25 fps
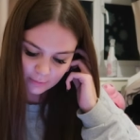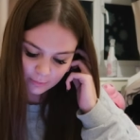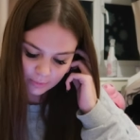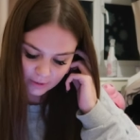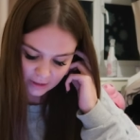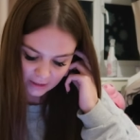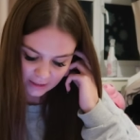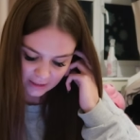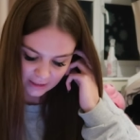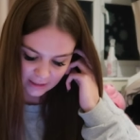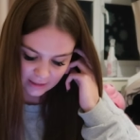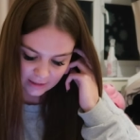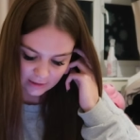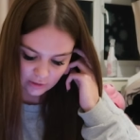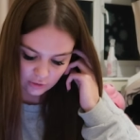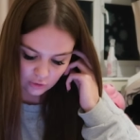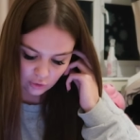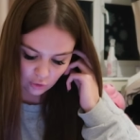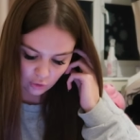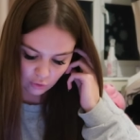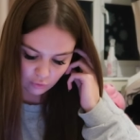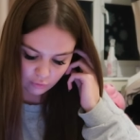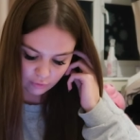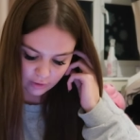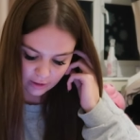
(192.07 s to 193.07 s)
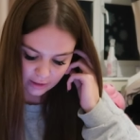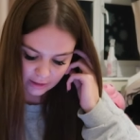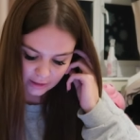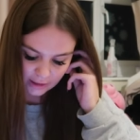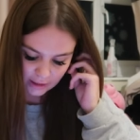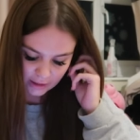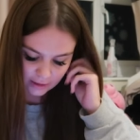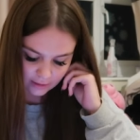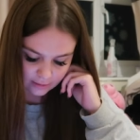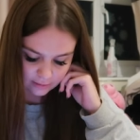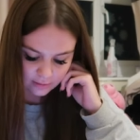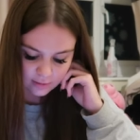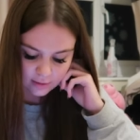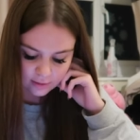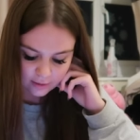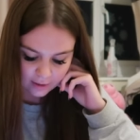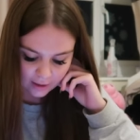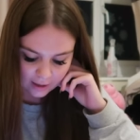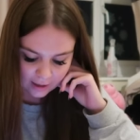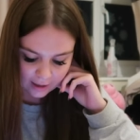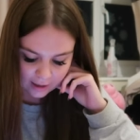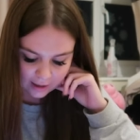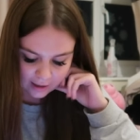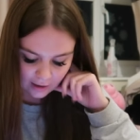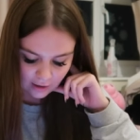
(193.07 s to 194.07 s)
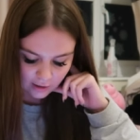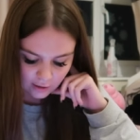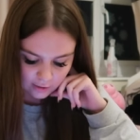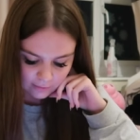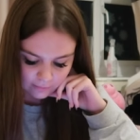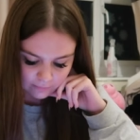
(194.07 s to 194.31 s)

but he's not really into that.